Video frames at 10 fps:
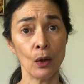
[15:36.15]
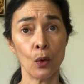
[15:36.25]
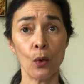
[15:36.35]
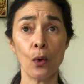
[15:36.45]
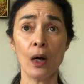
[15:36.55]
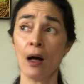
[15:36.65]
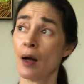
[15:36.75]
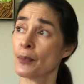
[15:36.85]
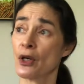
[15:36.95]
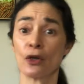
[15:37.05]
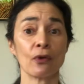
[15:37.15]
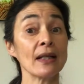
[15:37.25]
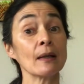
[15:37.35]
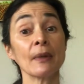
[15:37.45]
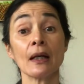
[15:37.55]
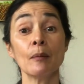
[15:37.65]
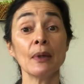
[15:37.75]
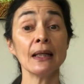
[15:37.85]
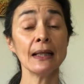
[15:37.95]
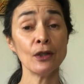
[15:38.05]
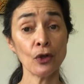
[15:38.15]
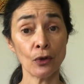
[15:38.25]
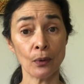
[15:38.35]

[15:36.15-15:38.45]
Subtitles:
Or I'm going to create something completely new